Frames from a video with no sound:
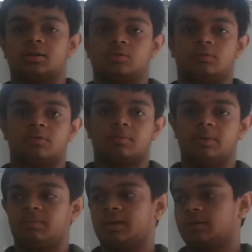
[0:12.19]
took for
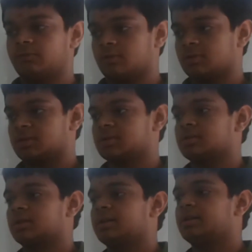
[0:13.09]
preparing for
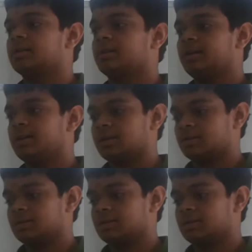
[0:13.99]
critical reading.